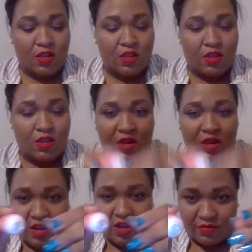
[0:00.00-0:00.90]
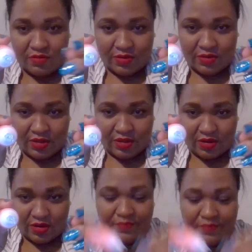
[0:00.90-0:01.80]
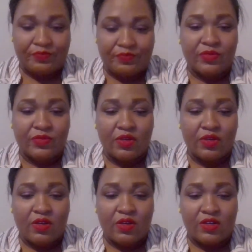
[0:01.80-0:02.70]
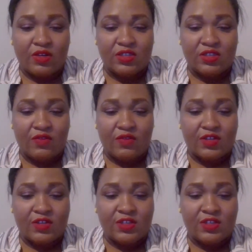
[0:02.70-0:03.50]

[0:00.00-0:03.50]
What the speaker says: It comes with a little silver top.